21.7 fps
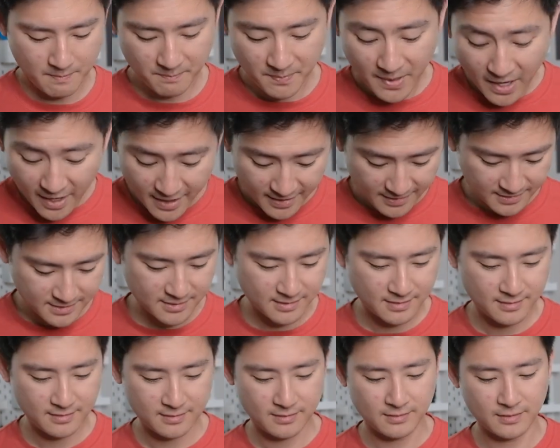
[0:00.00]
But
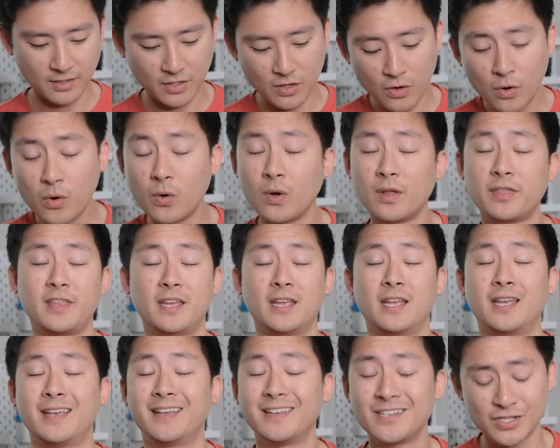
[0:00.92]
the cool
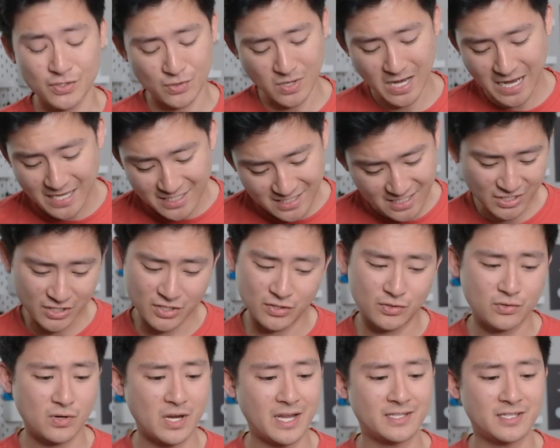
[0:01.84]
thing is,
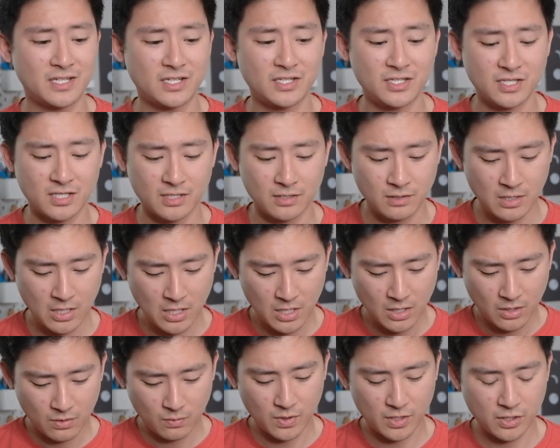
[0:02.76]
transition,
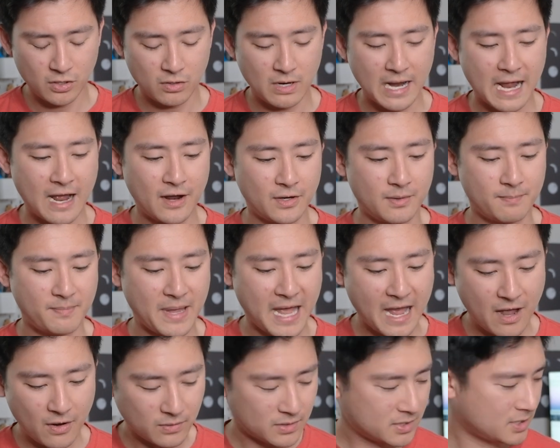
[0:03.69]
when you're out and
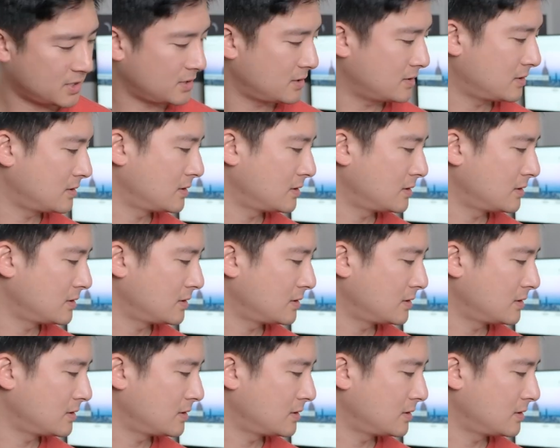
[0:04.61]
about,